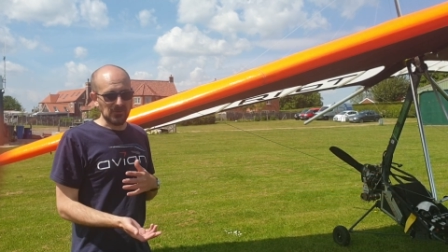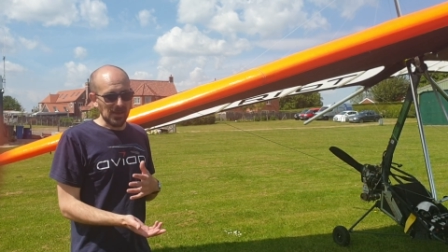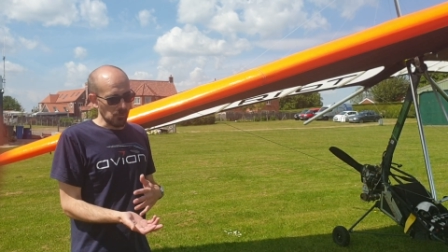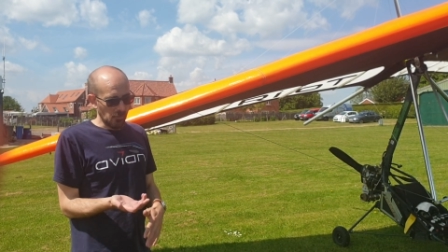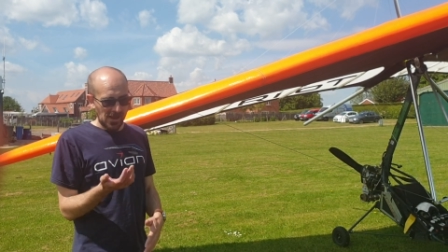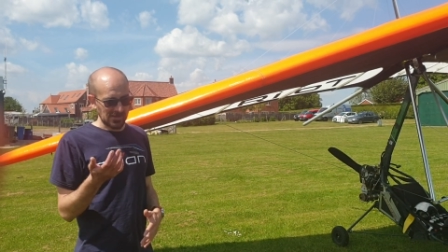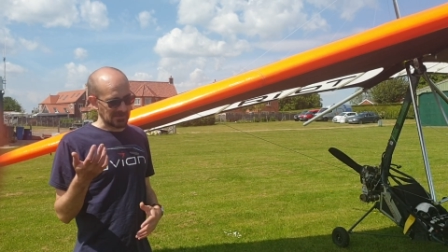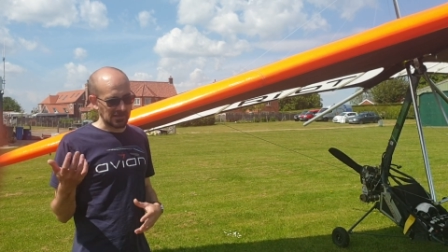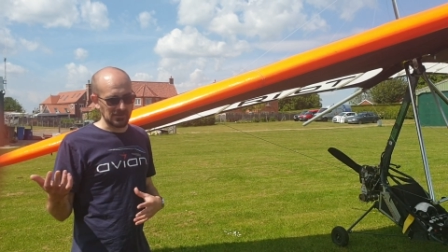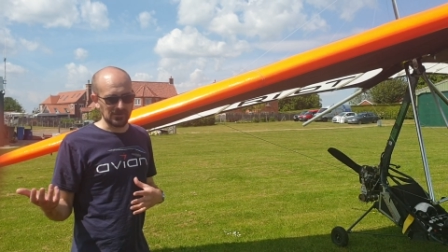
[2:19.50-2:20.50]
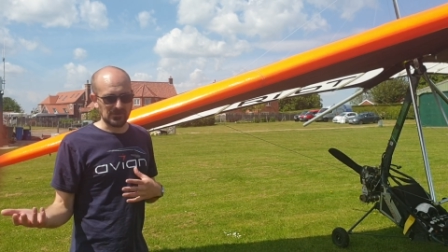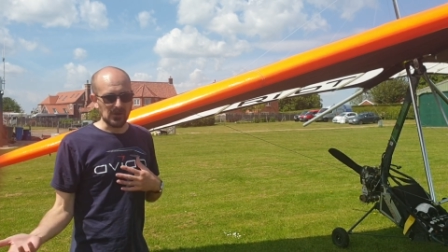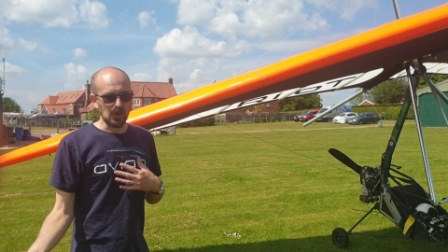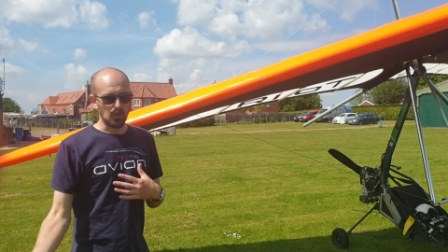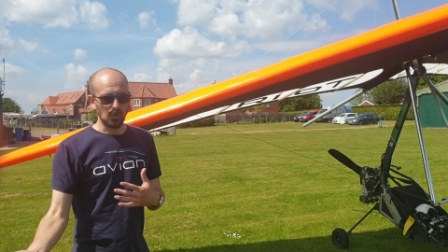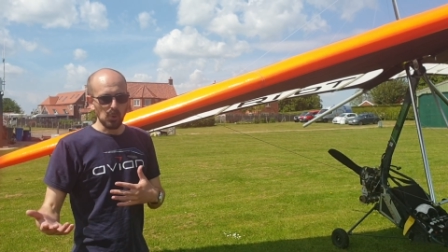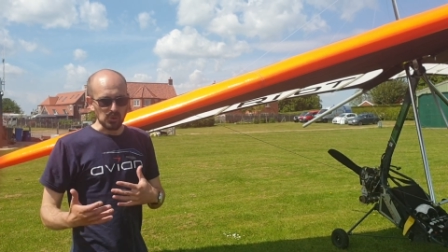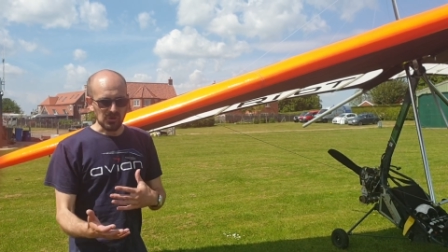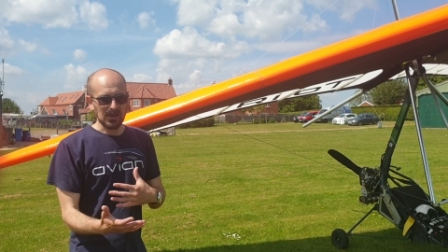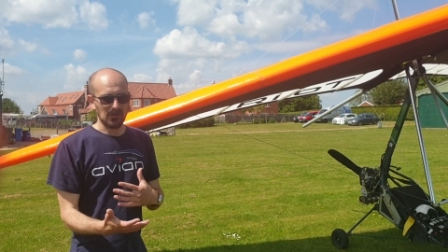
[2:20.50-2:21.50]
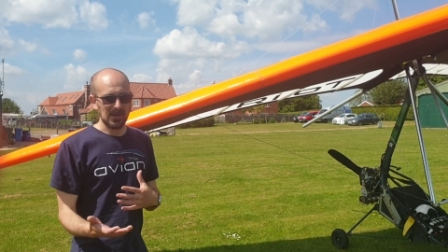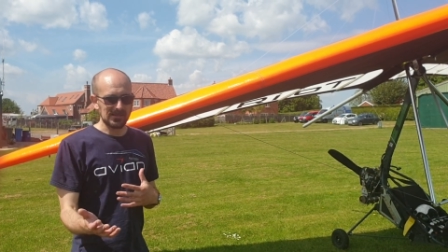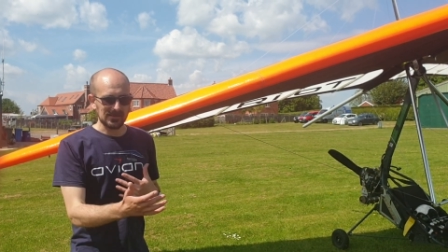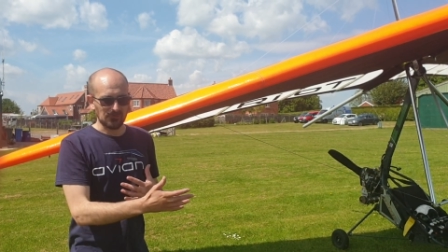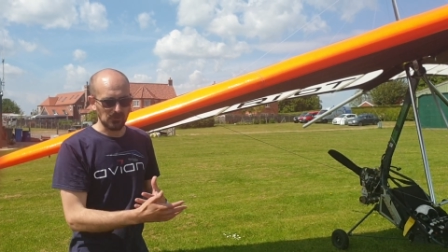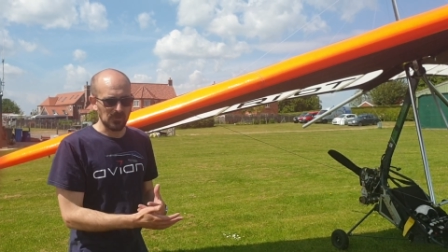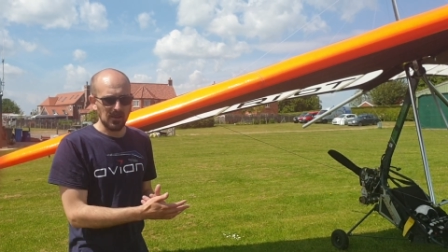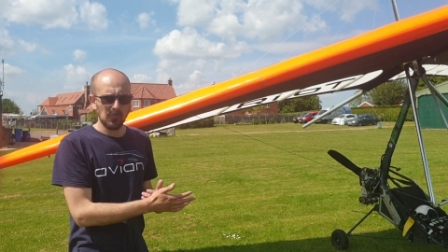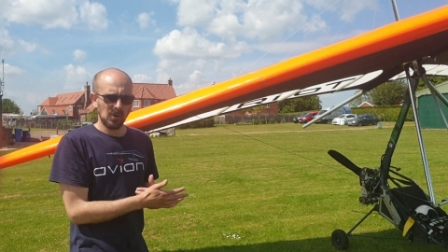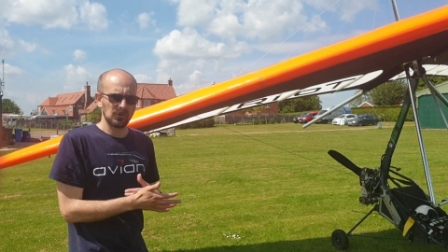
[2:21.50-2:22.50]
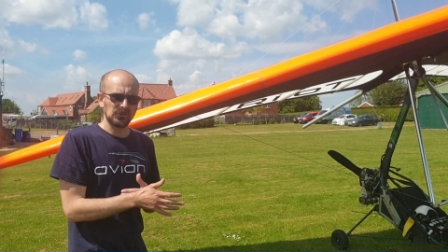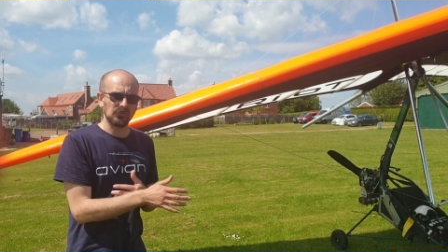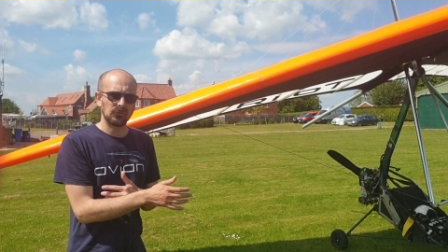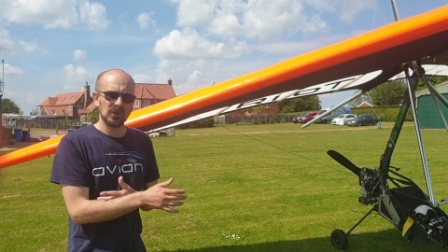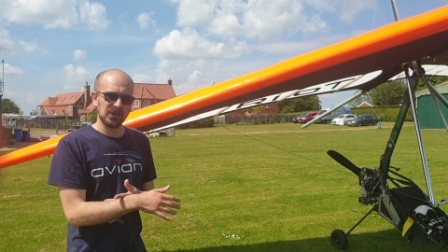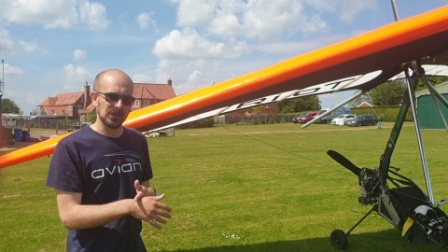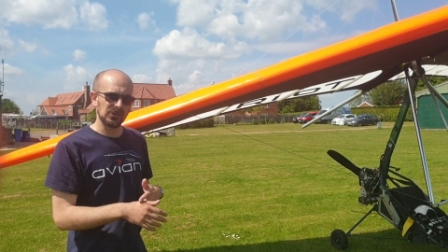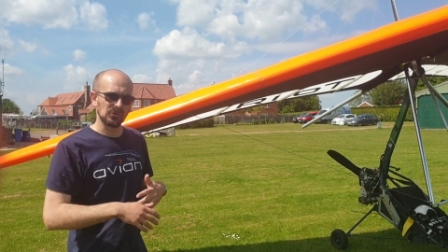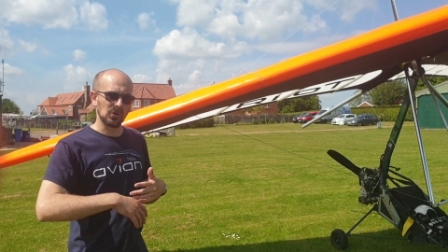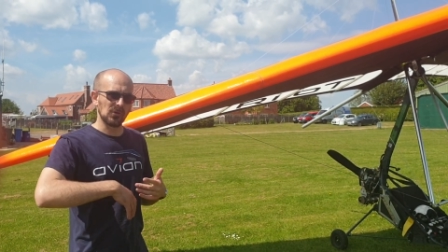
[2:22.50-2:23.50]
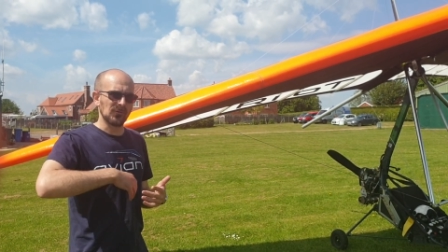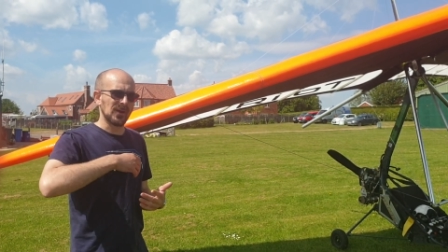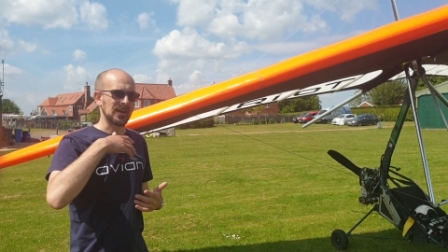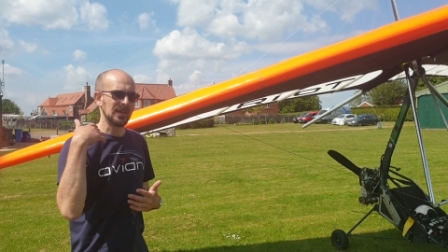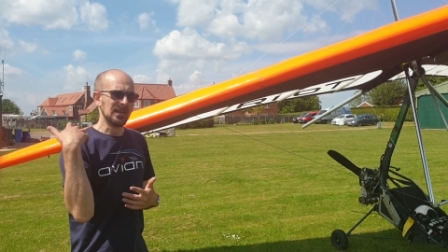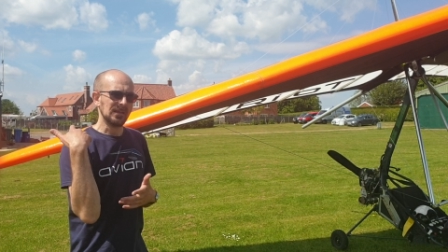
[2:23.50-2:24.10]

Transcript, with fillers: sail patterns were all generated from that master 3D drawing,